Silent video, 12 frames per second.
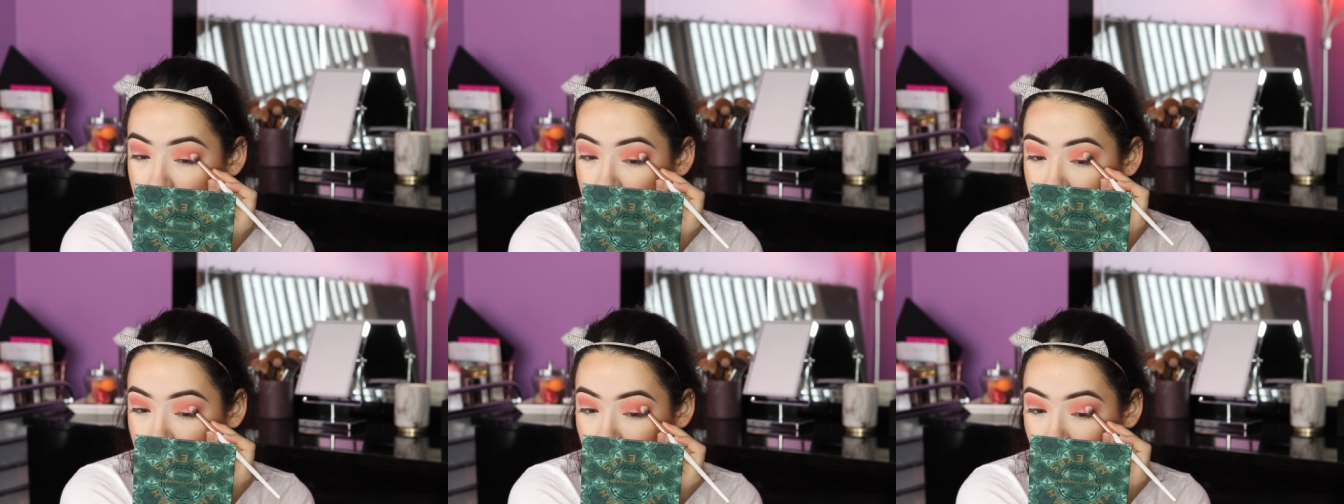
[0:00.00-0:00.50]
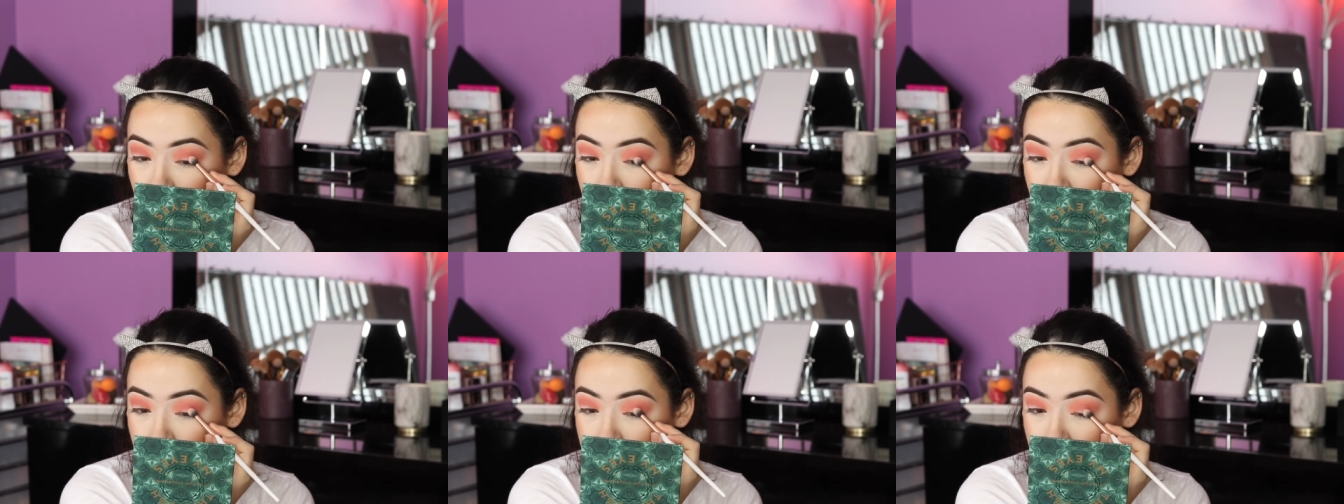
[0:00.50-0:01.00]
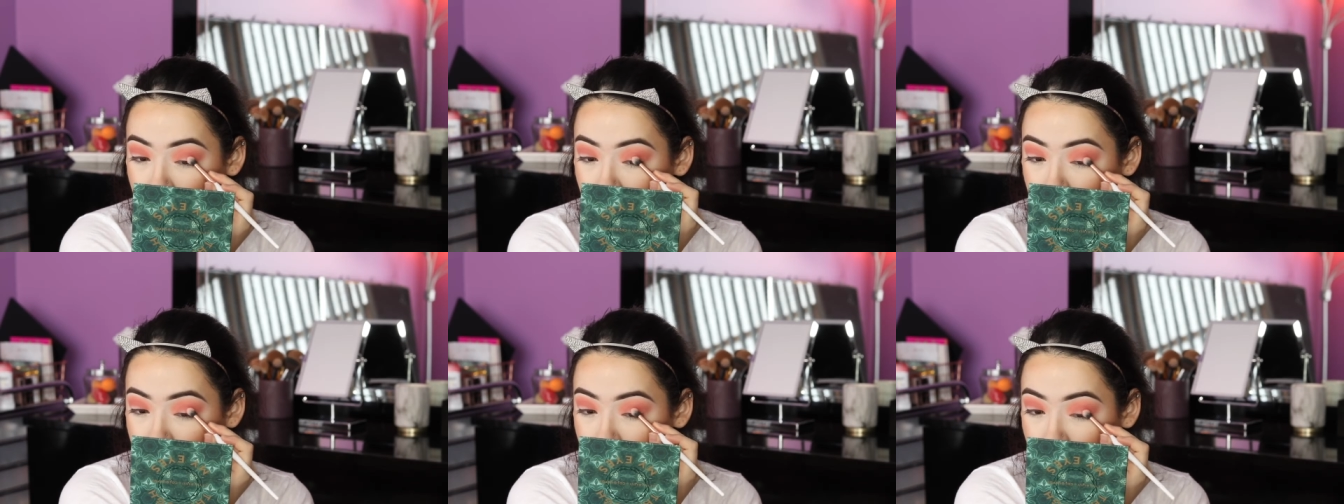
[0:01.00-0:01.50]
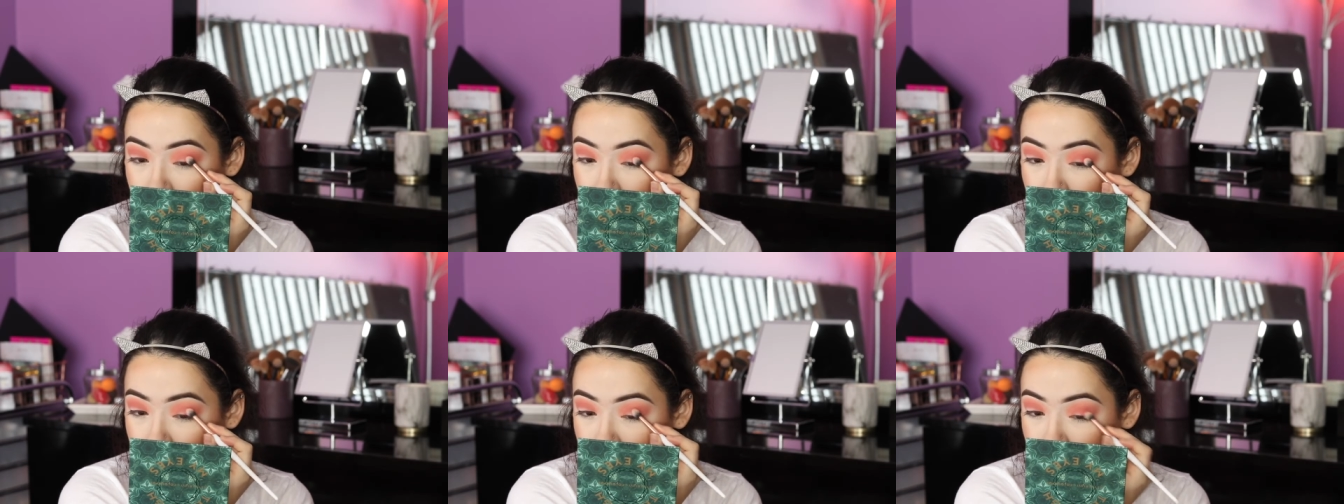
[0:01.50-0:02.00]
to brighten this up, maybe